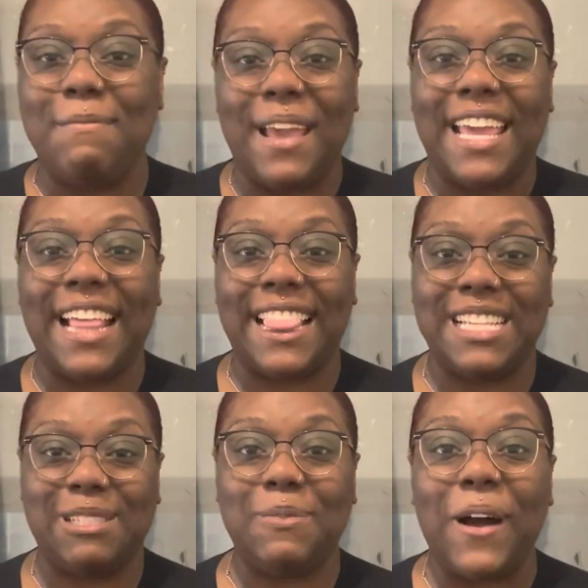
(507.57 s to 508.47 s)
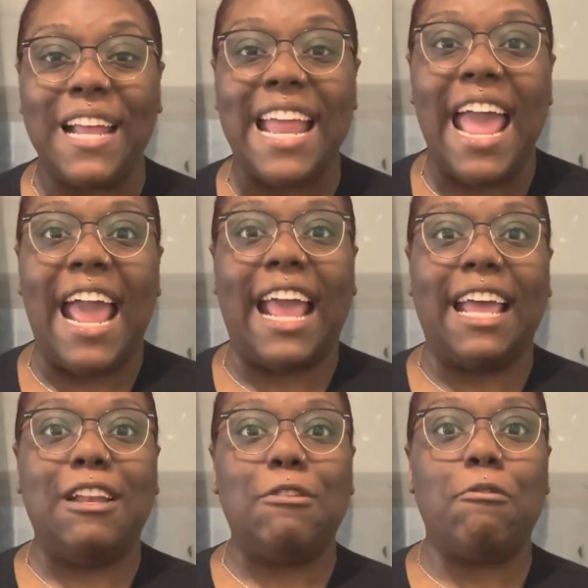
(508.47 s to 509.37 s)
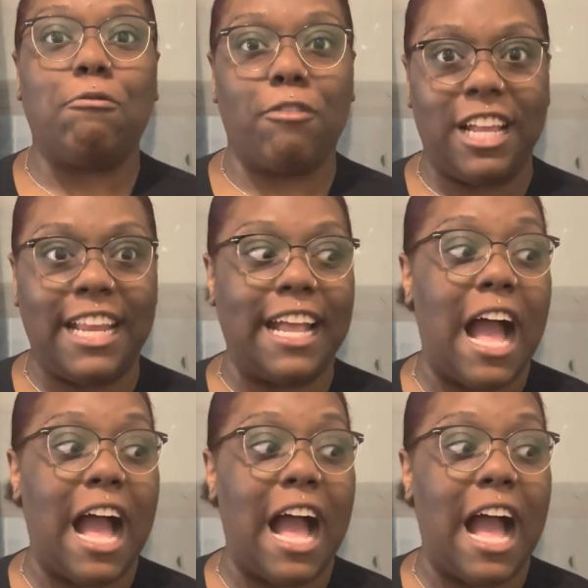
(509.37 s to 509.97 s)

making this one and reading.